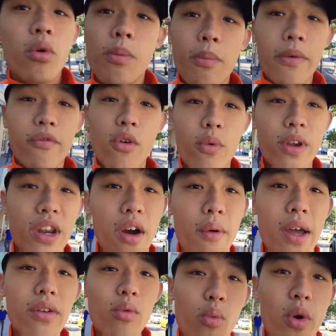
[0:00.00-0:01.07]
before we know
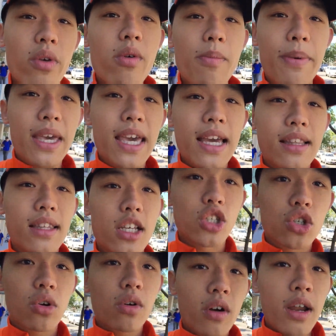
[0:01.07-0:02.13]
it, we will begin this
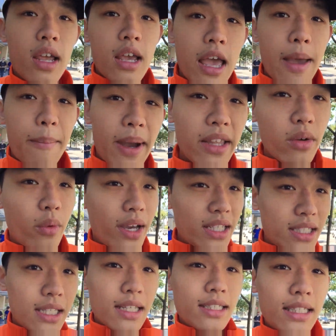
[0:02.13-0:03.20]
tour. And by the way,
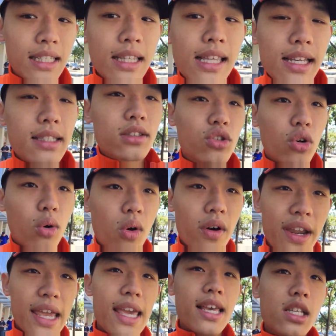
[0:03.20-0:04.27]
since this tour
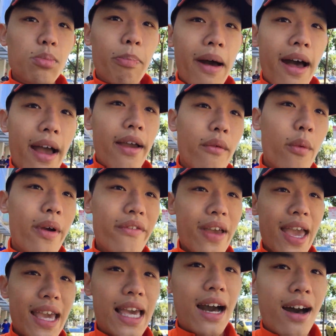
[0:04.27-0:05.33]
is by with
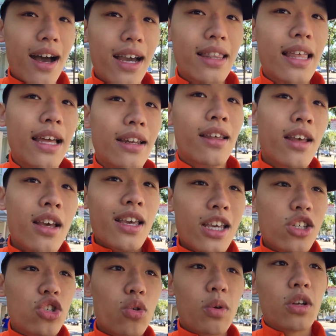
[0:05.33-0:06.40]
a guy that
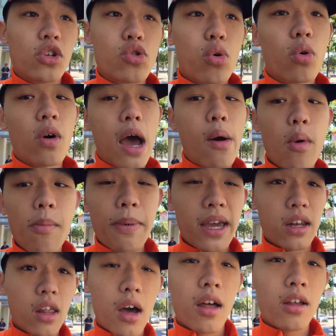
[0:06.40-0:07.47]
is doing the tour, I won't be a
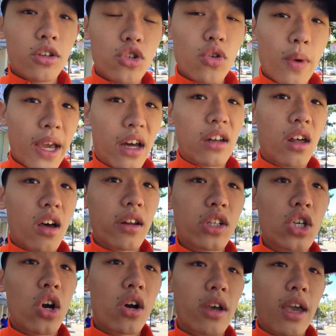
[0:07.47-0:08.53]
lot doing a lot of
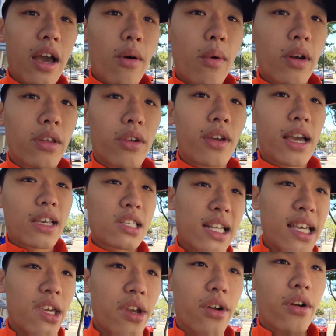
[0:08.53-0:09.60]
talking. I wanted you guys to
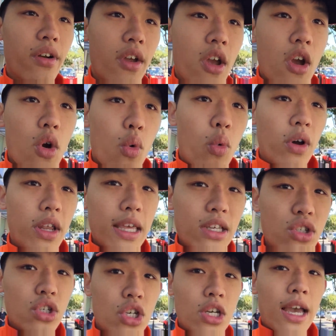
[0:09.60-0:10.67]
hear what
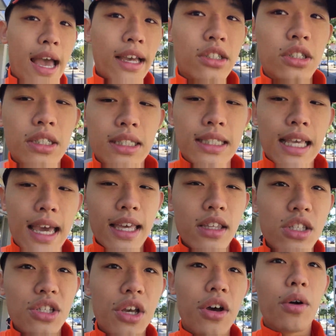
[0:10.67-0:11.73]
is she actually
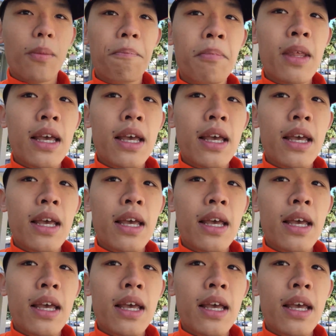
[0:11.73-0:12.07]
saying. So